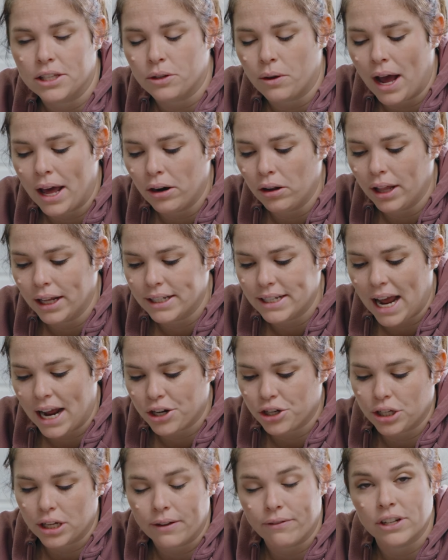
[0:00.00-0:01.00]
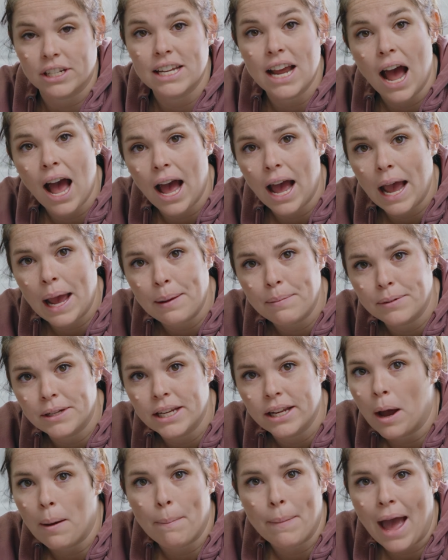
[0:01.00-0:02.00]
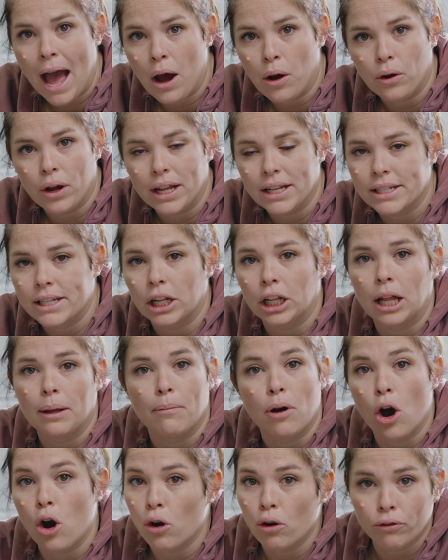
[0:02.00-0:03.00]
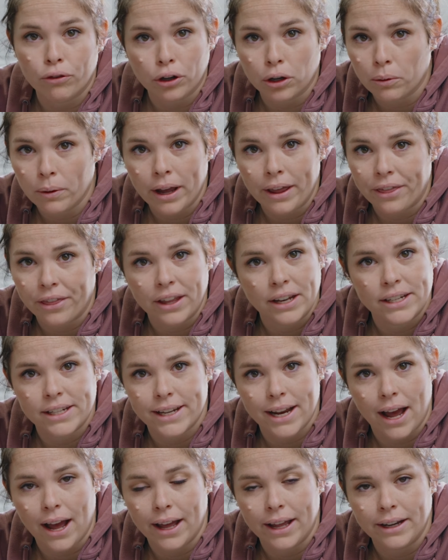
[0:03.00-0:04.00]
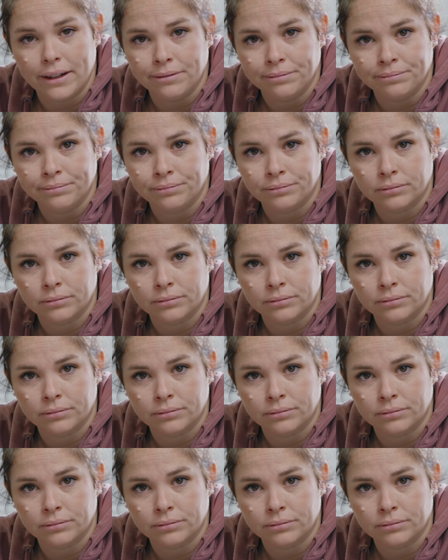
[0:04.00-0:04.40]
So I don't like to actually give a timed amount until I'm over with and done,